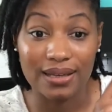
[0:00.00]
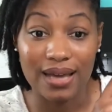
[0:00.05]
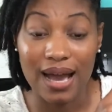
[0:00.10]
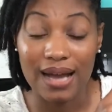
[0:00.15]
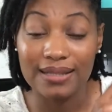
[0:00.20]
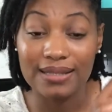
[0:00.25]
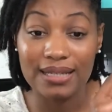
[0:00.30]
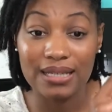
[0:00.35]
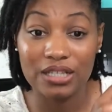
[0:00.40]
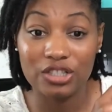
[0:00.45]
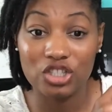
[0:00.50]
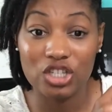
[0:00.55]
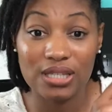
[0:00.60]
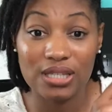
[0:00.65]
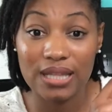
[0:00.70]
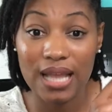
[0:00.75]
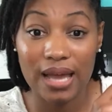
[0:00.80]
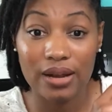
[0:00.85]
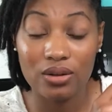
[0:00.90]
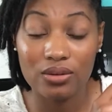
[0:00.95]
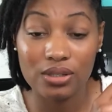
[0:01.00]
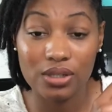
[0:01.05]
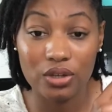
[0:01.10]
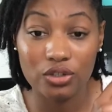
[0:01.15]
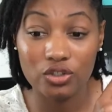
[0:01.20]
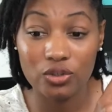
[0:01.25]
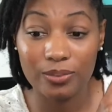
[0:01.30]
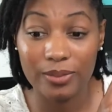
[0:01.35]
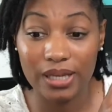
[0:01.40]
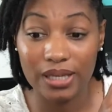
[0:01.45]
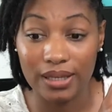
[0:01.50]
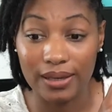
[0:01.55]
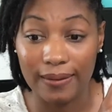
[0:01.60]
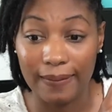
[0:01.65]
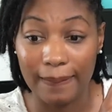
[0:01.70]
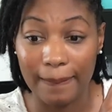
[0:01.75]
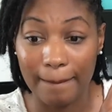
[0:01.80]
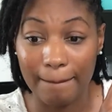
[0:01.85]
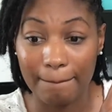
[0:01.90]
Content is not on social media.